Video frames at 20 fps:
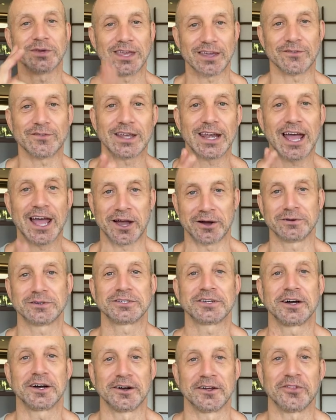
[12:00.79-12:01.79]
give it out
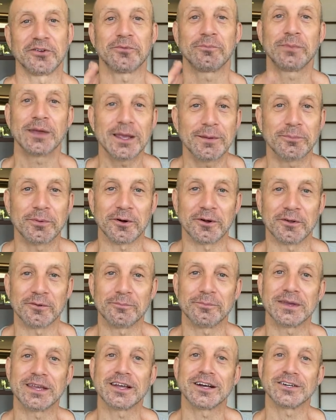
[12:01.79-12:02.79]
to other people,
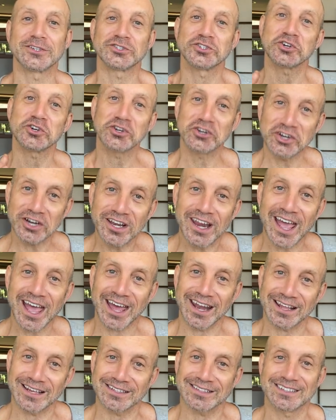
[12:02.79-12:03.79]
because you're good
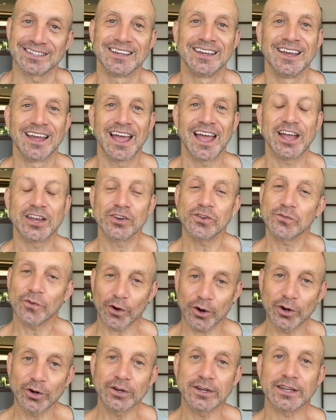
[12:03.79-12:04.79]
at it and you've
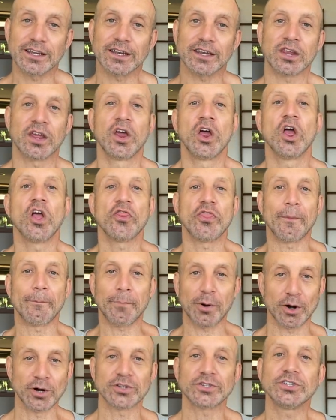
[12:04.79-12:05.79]
earned it. The
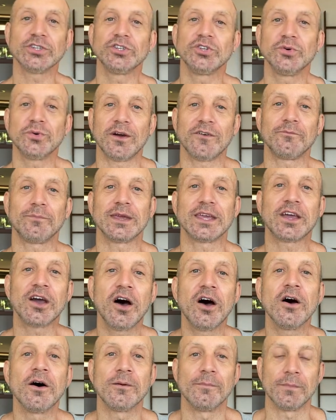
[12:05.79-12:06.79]
person you have
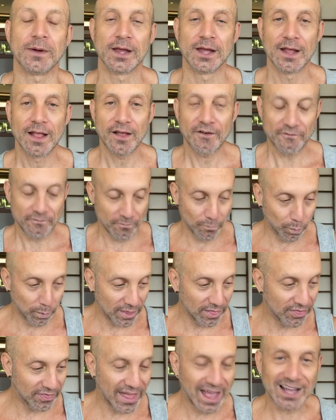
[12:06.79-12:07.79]
become
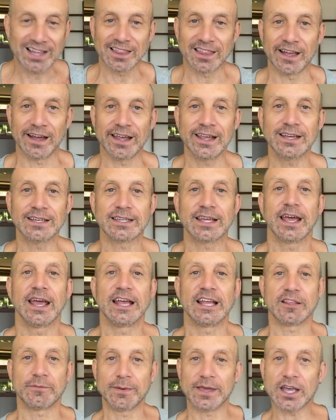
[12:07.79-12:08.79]
with that light
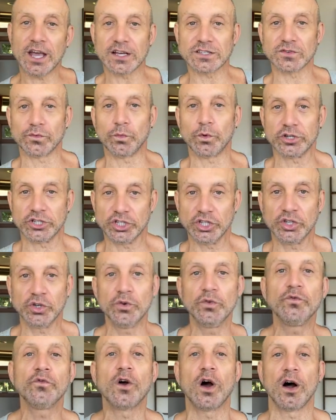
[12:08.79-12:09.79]
is because of what
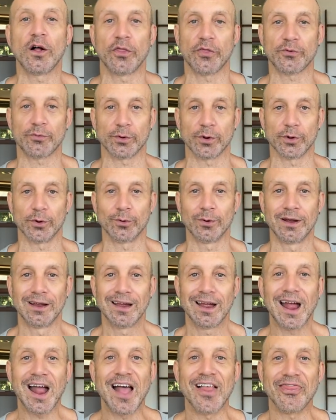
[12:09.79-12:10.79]
you've gone through,
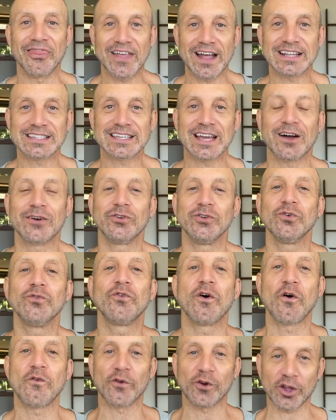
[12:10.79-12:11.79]
and that's how you've
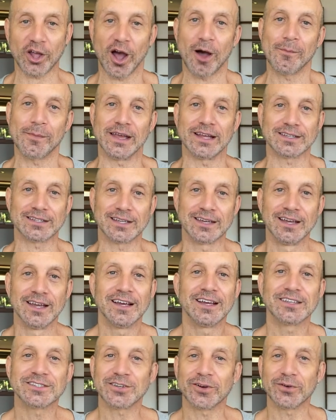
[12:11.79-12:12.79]
overcome it.
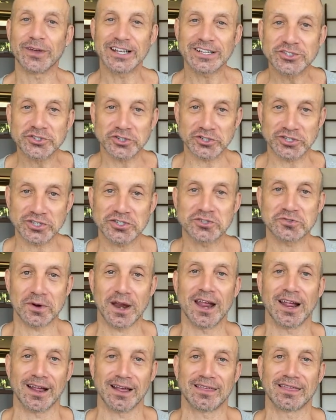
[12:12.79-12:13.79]
So it's your
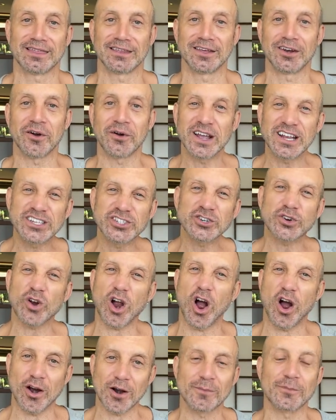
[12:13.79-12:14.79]
strength, it's your
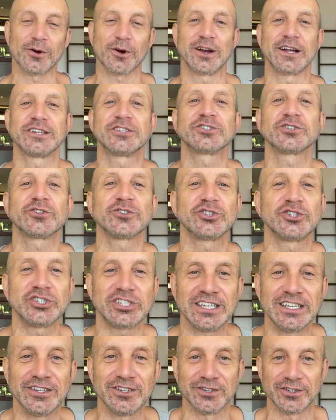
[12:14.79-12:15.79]
armor, it's your
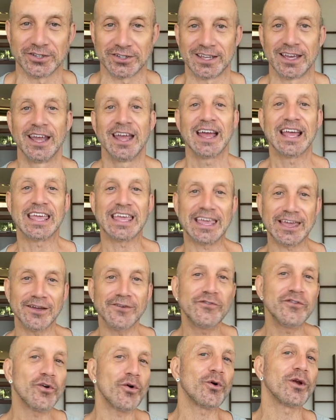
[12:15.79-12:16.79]
shield.
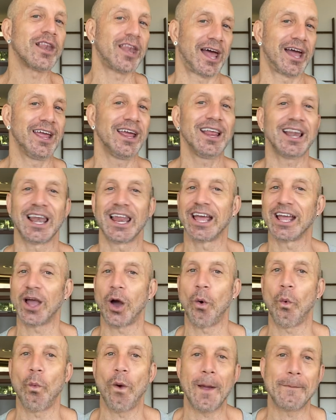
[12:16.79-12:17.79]
Give your light like
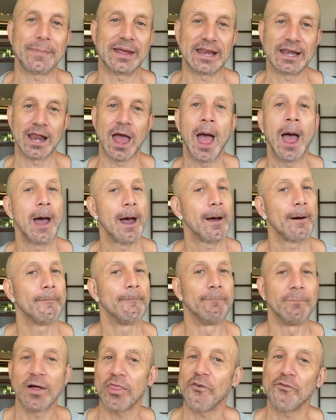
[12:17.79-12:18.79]
a weapon.
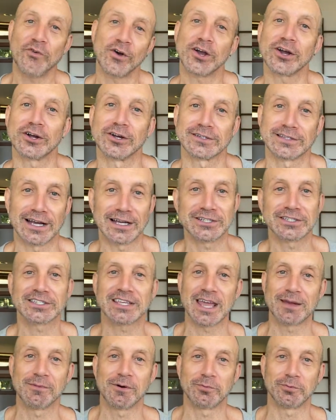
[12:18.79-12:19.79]
Motherfuckers, I just
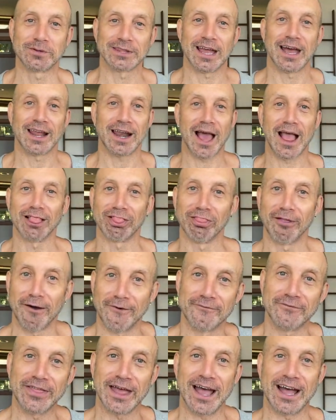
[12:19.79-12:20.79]
came up with that. I
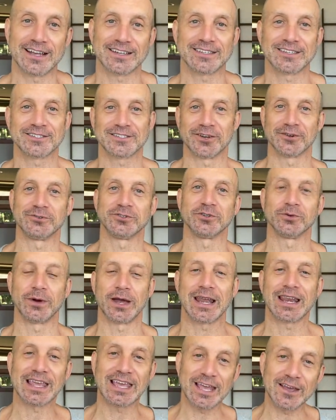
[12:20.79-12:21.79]
love that. So do
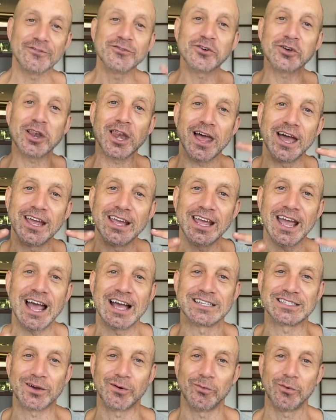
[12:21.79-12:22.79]
it. Give your light
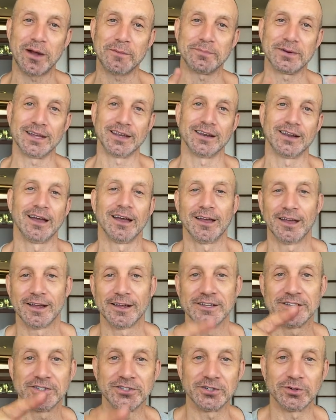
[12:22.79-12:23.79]
as a weapon.
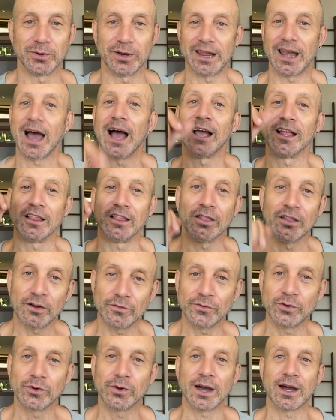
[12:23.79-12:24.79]
Do it. I
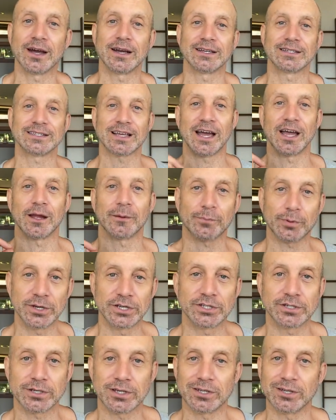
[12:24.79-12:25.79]
love you guys. I
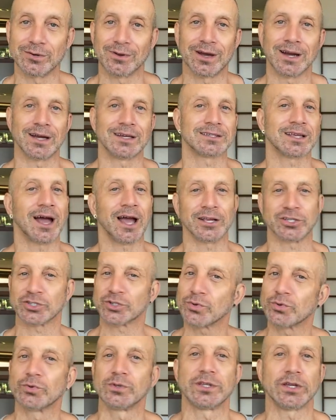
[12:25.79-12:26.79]
appreciate you guys. I
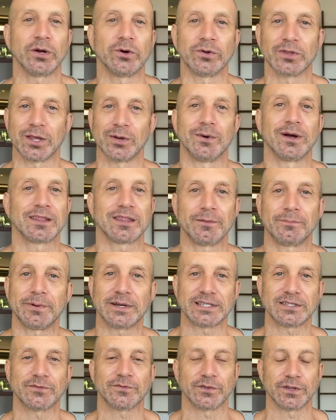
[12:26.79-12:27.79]
truly only want the
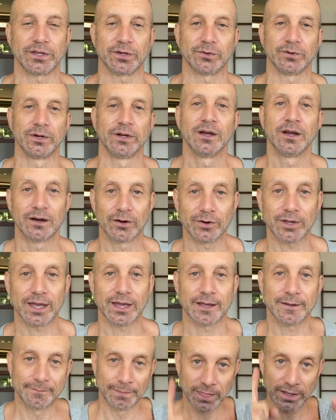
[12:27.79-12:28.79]
best for you.
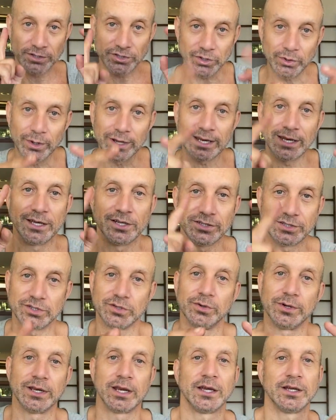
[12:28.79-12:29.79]
Okay? Do it,
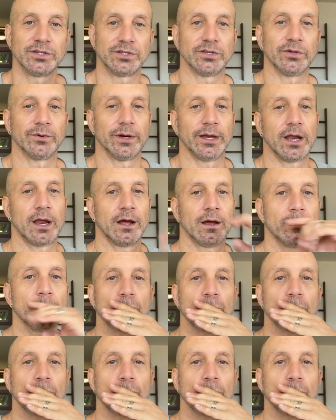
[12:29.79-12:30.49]
do it, do it.